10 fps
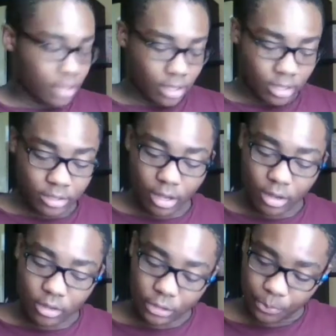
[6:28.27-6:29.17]

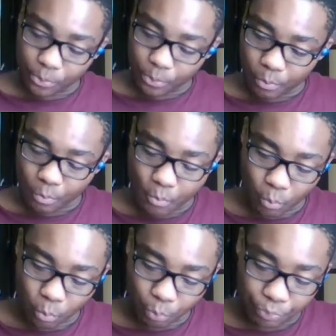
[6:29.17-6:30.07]
So,
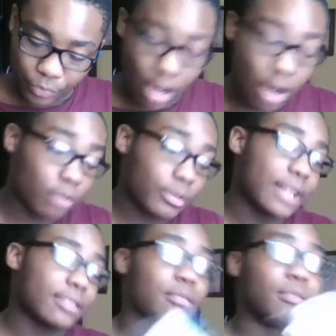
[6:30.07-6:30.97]
oh
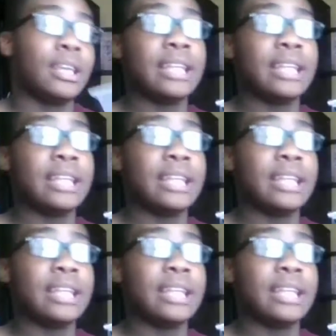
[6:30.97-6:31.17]
yes,